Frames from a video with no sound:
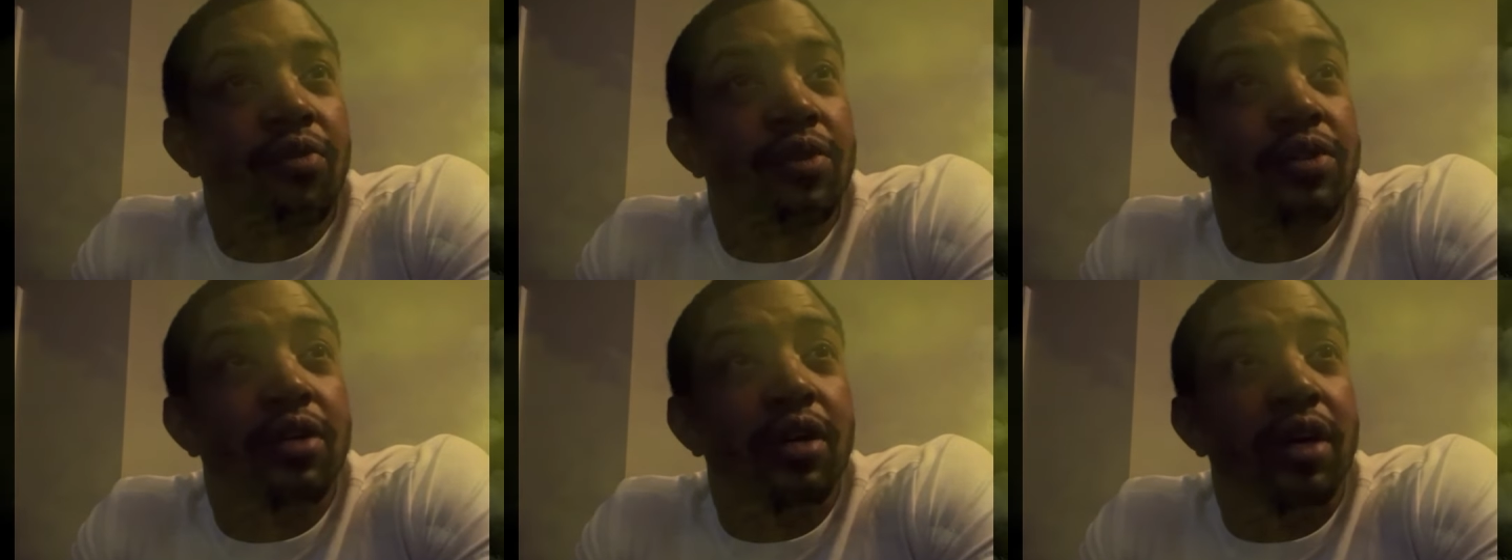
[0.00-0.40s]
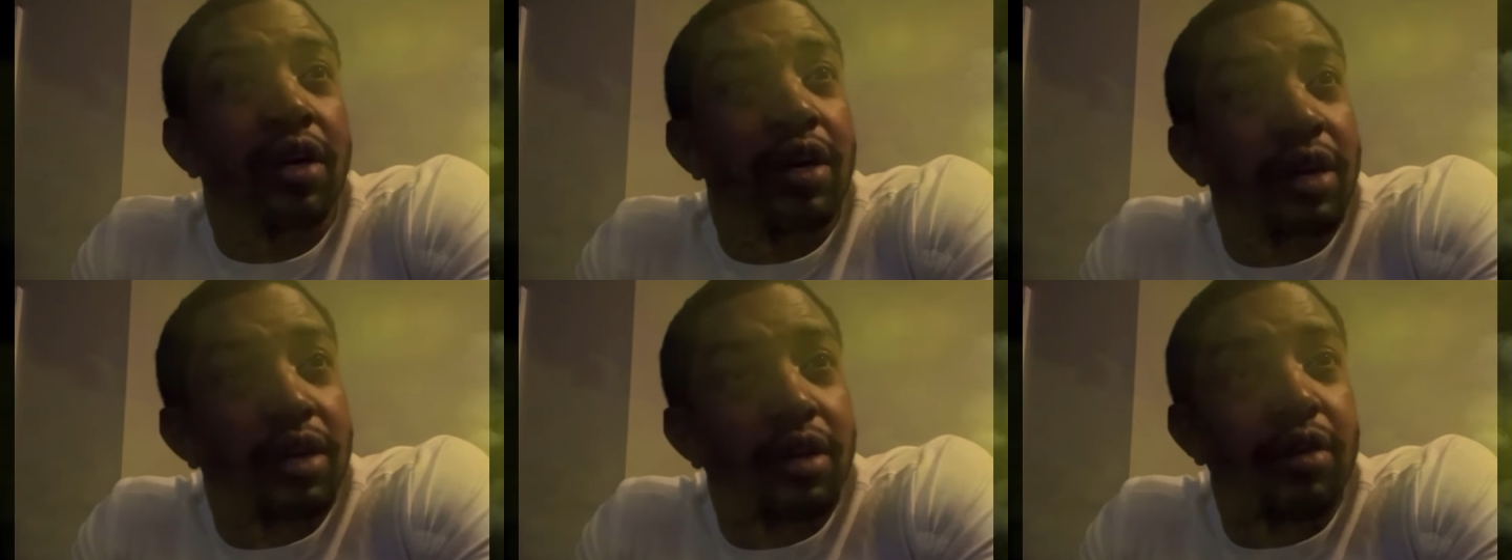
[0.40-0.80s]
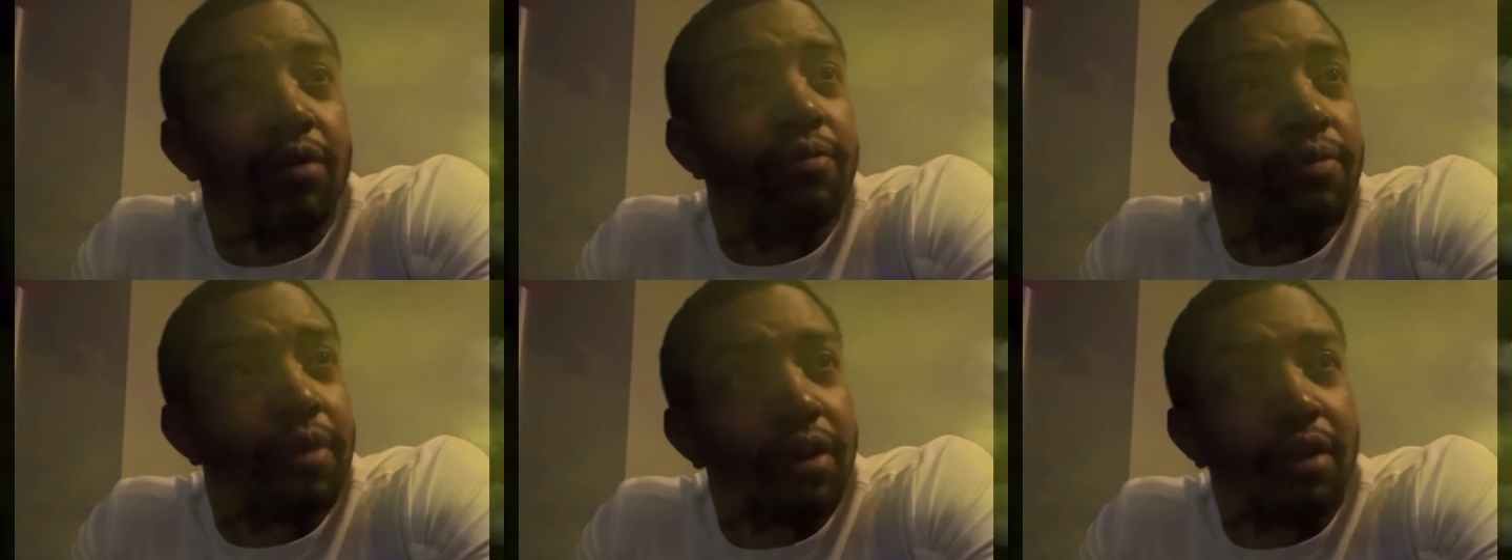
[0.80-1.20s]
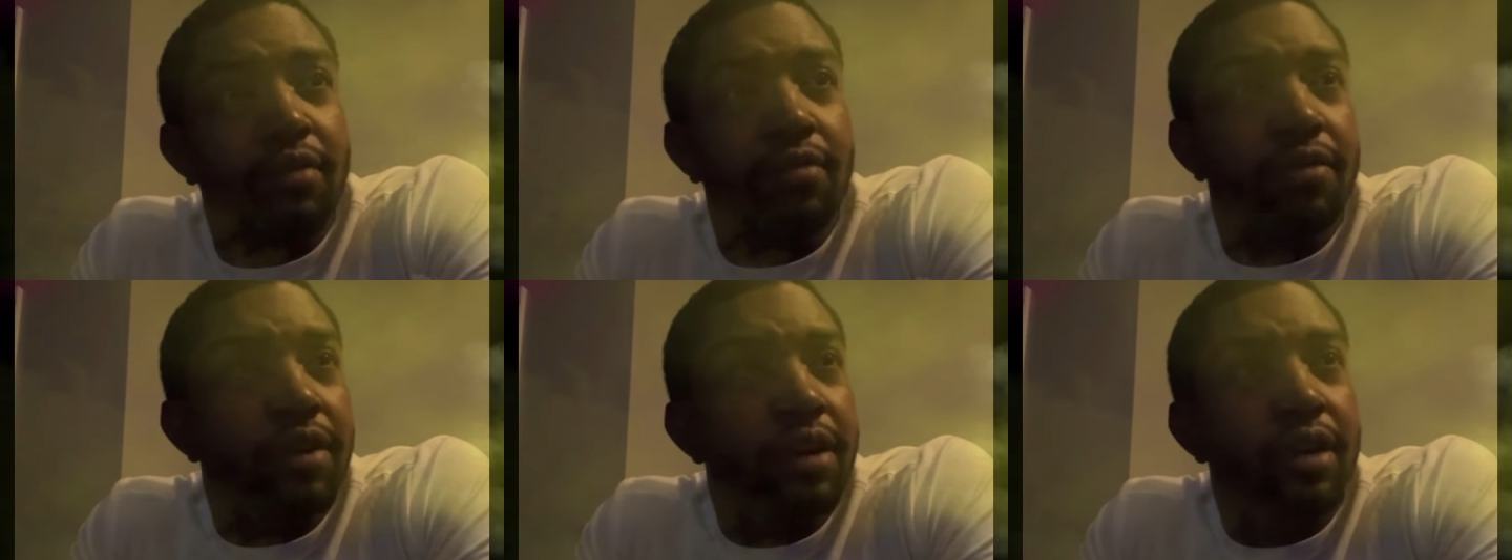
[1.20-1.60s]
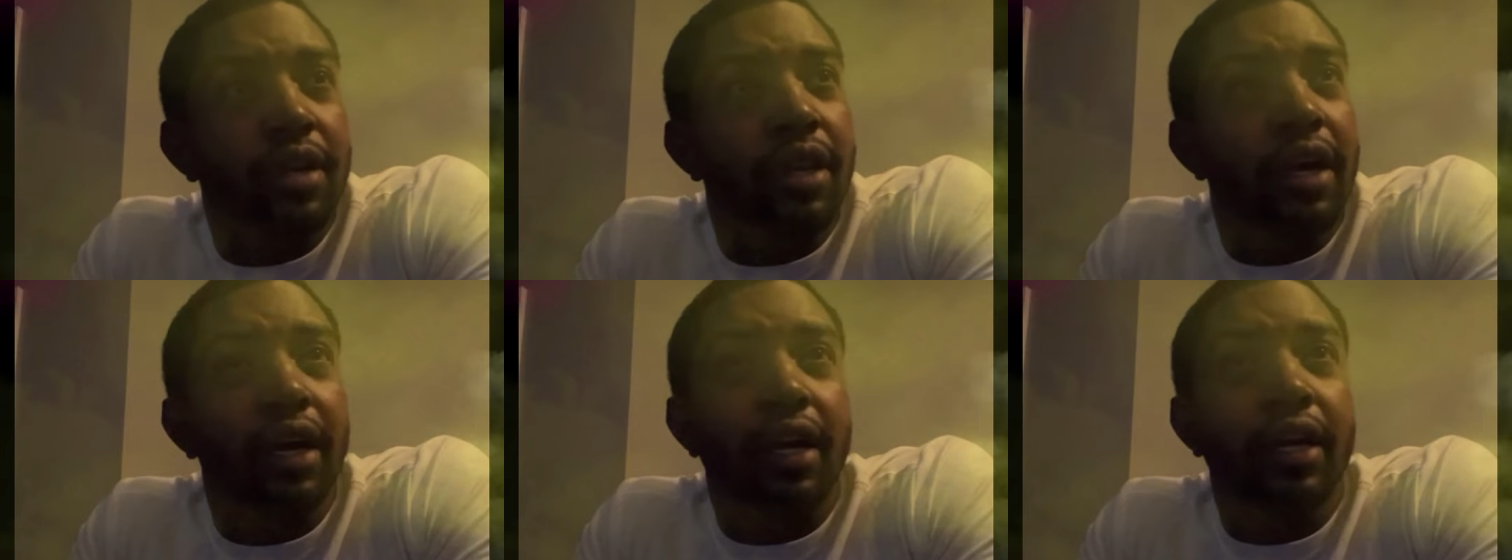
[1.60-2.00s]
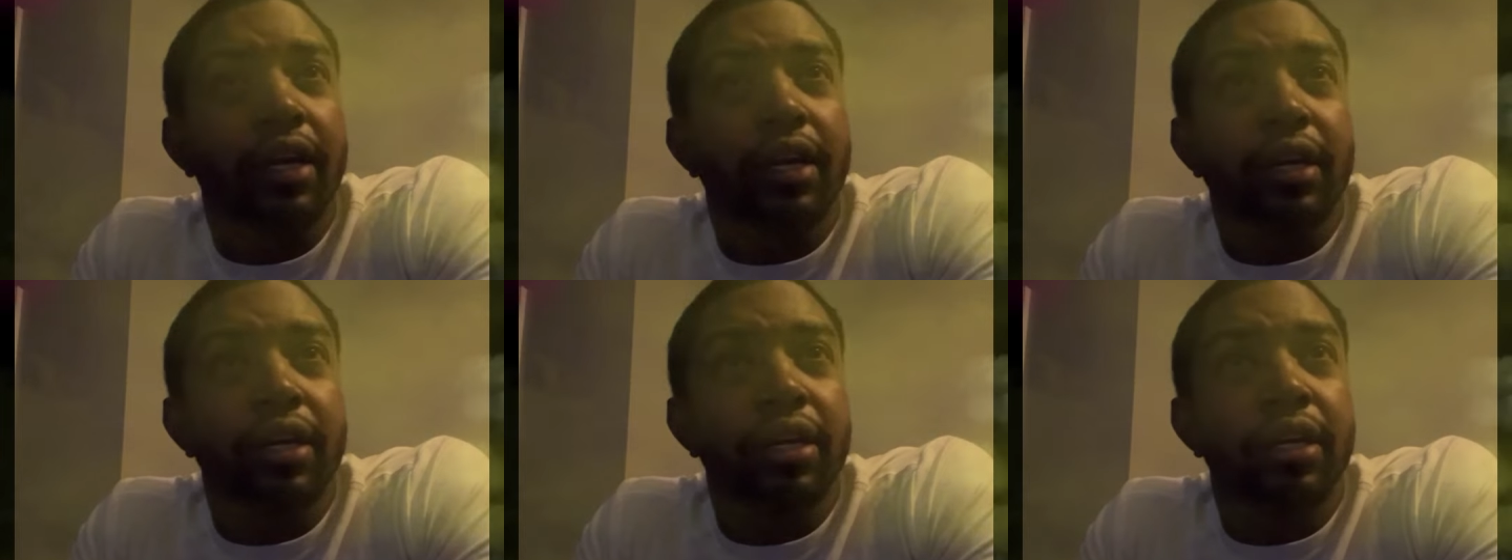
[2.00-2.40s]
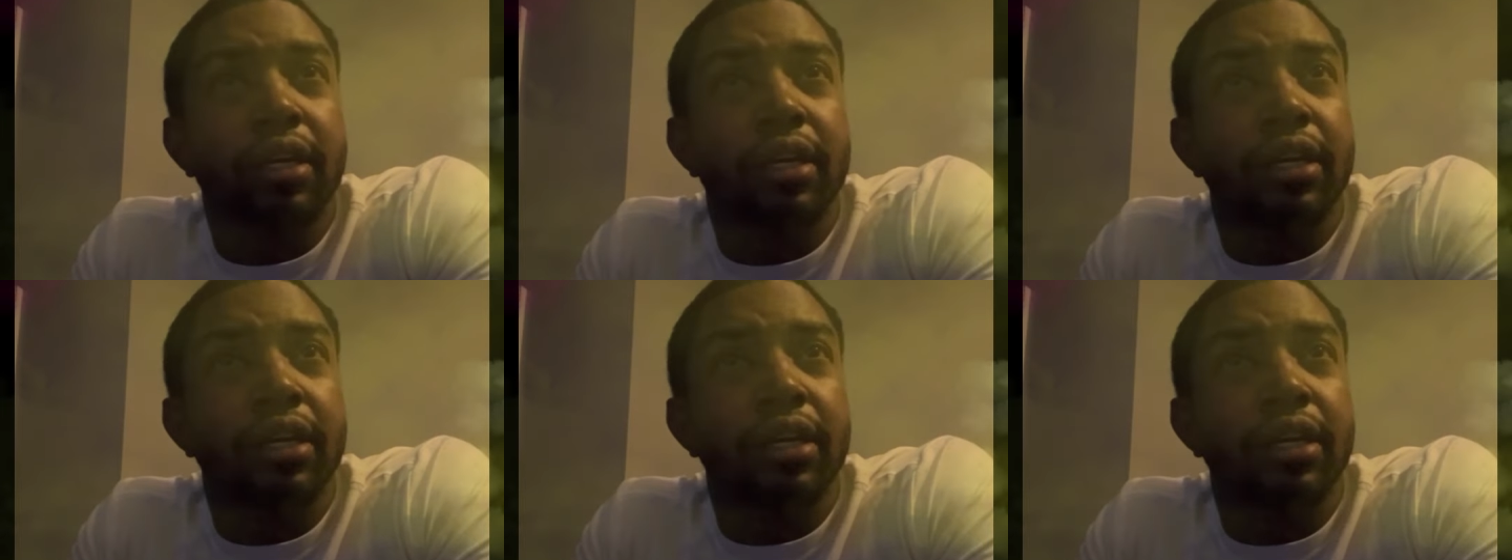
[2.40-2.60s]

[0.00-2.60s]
was a colored motherfucker. Like,